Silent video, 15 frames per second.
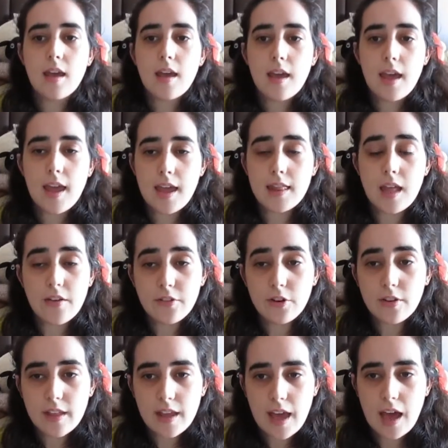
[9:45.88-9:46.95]
And after
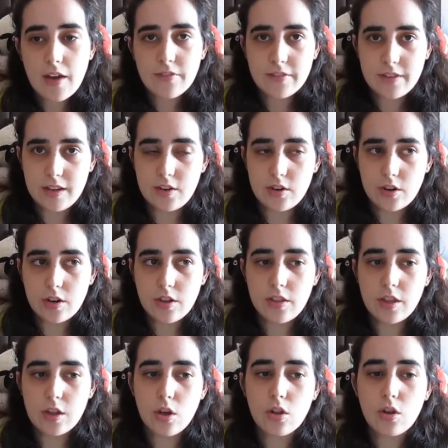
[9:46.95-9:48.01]
they have dinner,
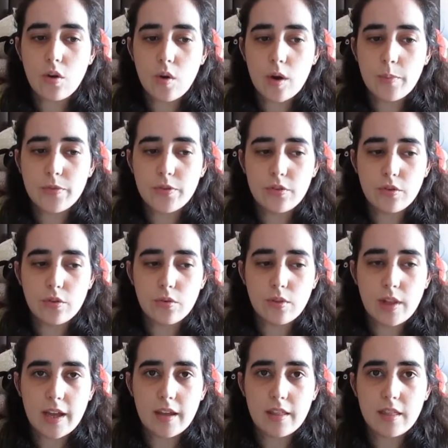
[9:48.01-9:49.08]
they all go up to
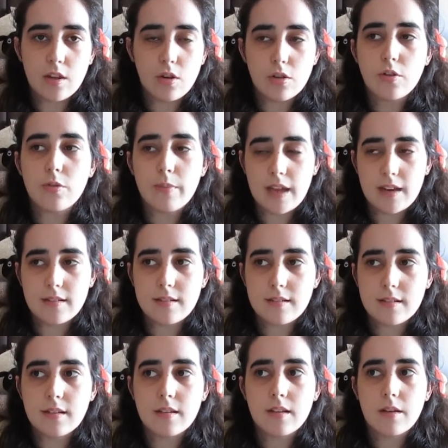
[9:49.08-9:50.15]
like the older
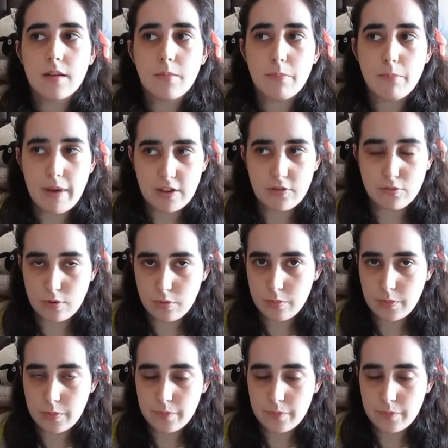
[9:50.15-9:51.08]
man's bedroom.